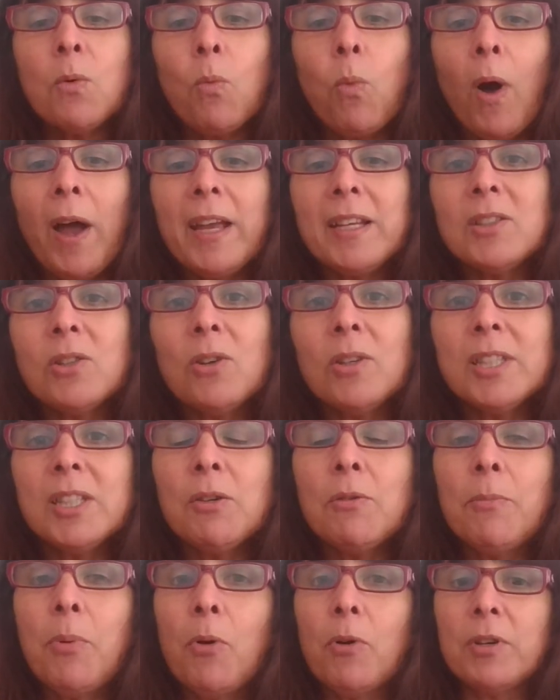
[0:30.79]
Why it's
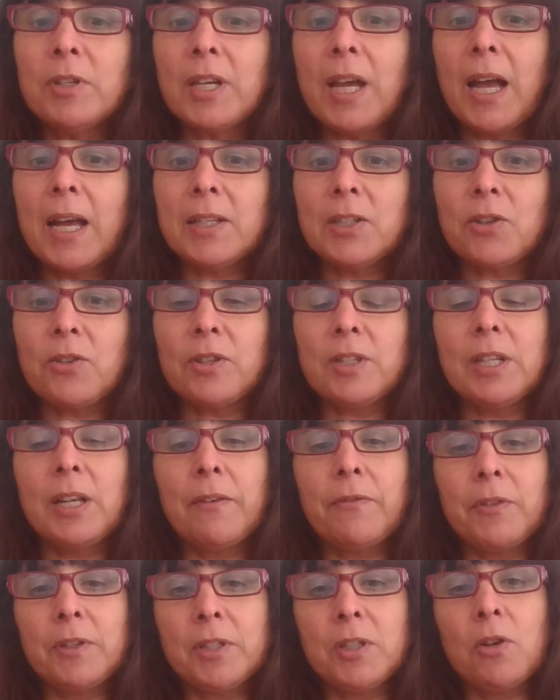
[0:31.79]
also important to ask
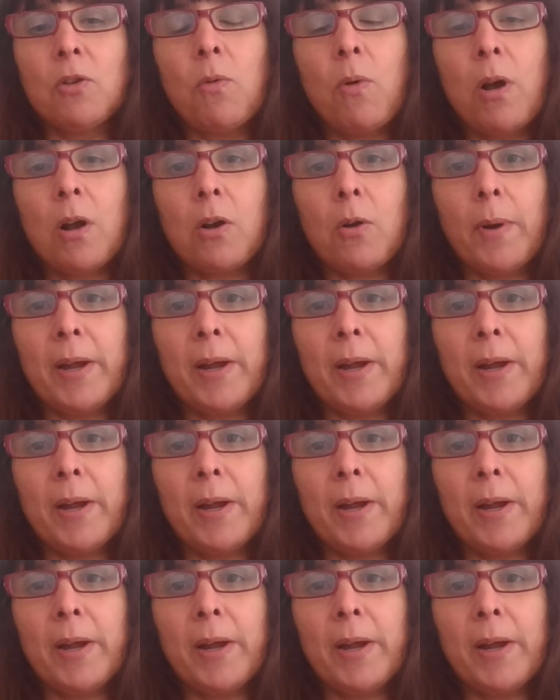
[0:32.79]
yourself the so what